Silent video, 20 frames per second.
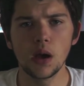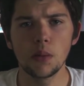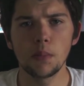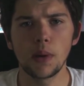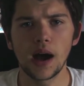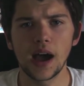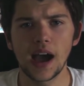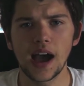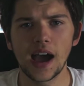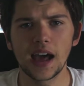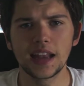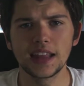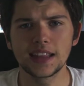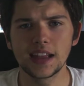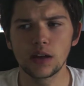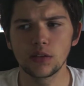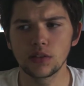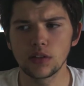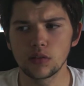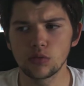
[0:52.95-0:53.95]
but I highly
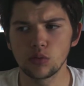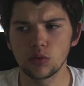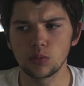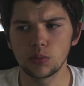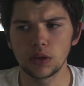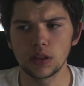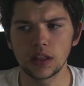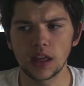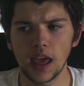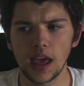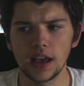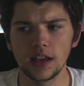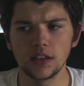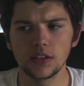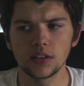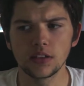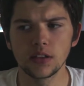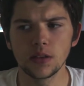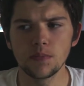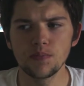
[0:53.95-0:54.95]
doubt this would be the
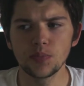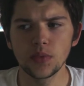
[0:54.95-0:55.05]
case.